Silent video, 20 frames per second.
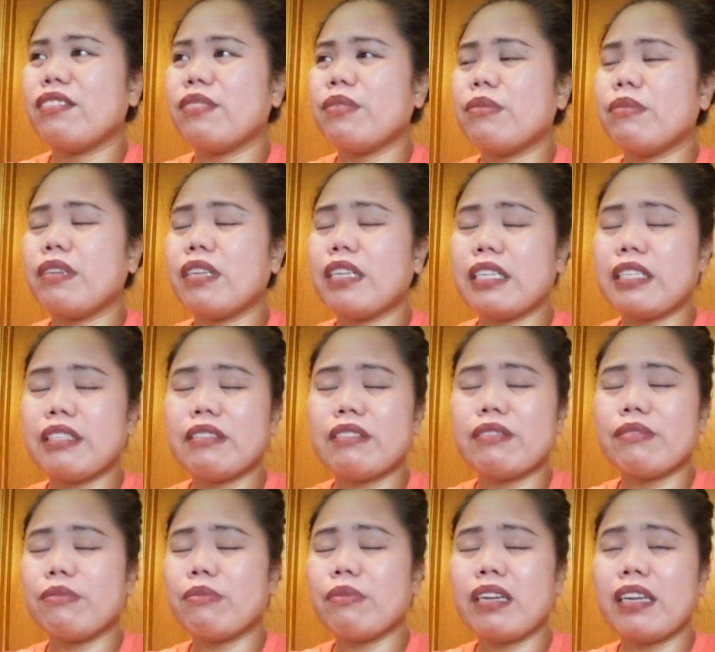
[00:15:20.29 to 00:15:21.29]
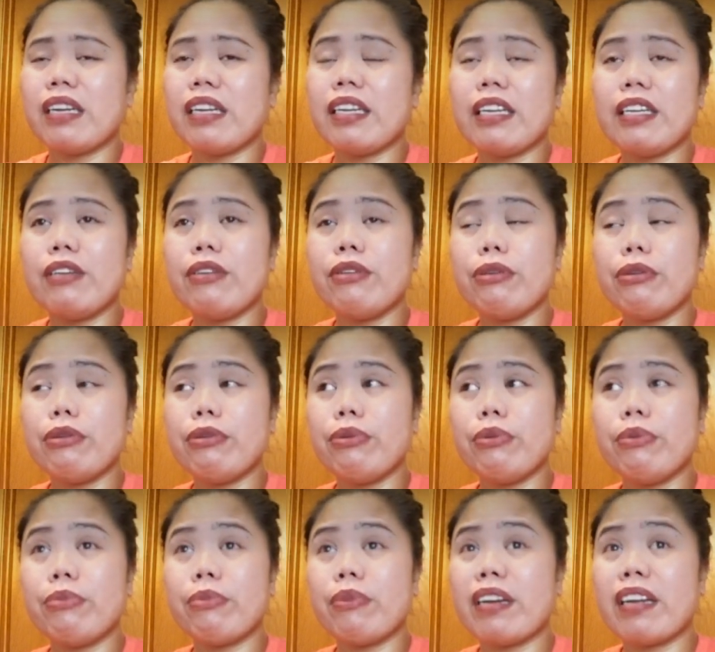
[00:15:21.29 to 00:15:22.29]
what I did
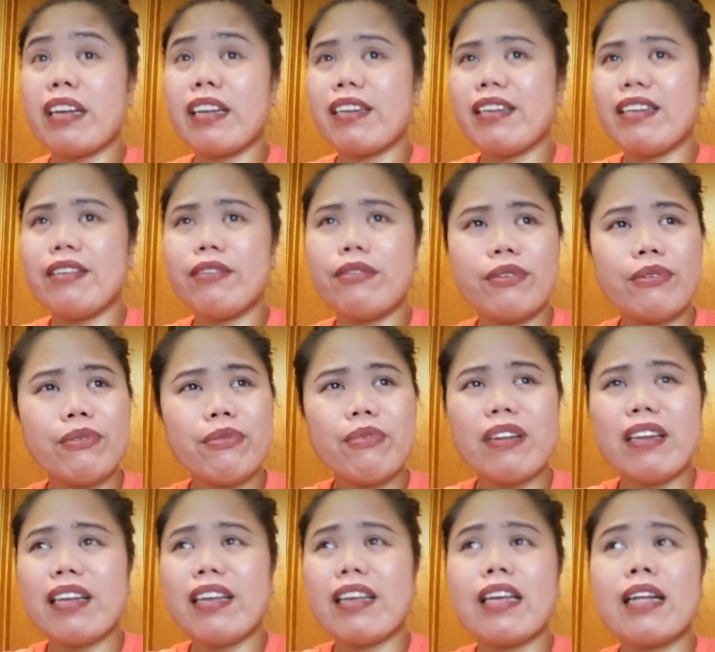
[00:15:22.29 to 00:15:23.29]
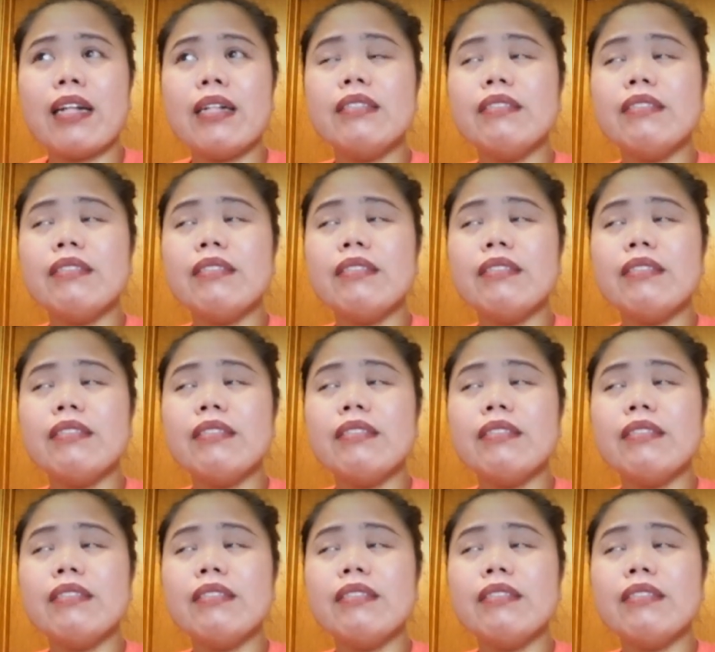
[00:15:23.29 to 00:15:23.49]
do, like